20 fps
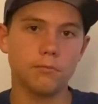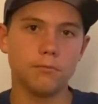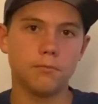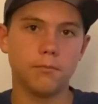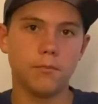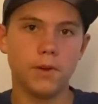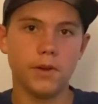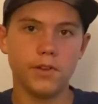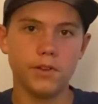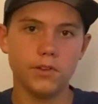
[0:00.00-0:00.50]

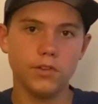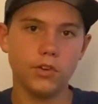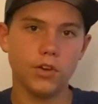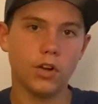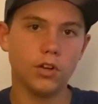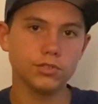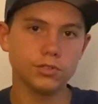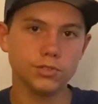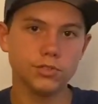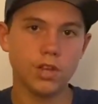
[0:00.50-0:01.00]
But
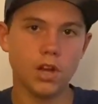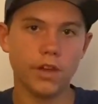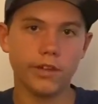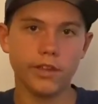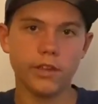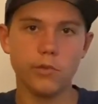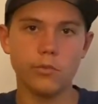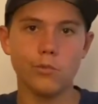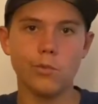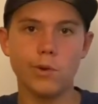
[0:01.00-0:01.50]
you're also
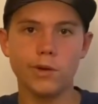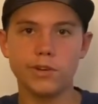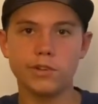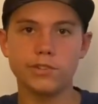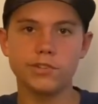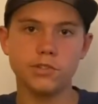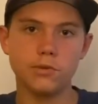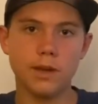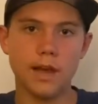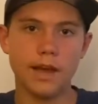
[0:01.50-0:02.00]
talking 1
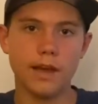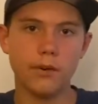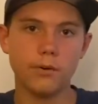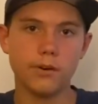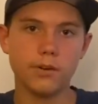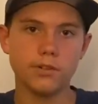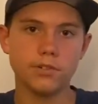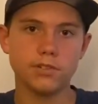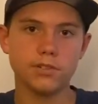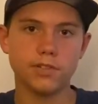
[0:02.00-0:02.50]
or 2
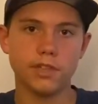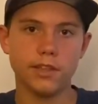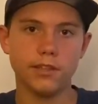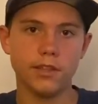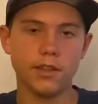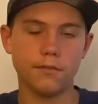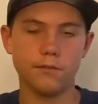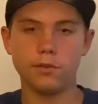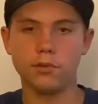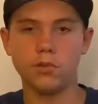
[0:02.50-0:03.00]
hours,
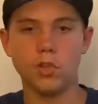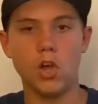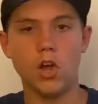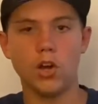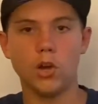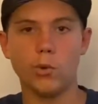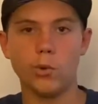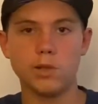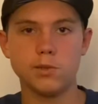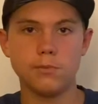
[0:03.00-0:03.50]
and then for
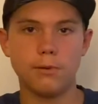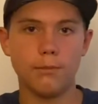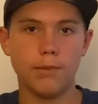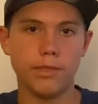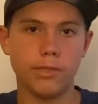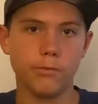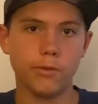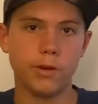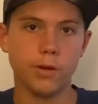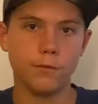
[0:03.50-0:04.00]
longer ones,
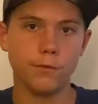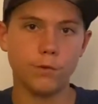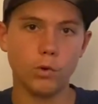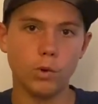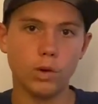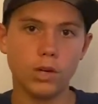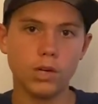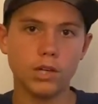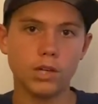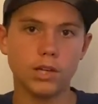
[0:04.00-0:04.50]
maybe 3 or
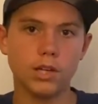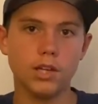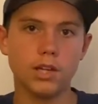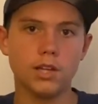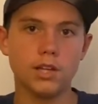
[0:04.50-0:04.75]
4.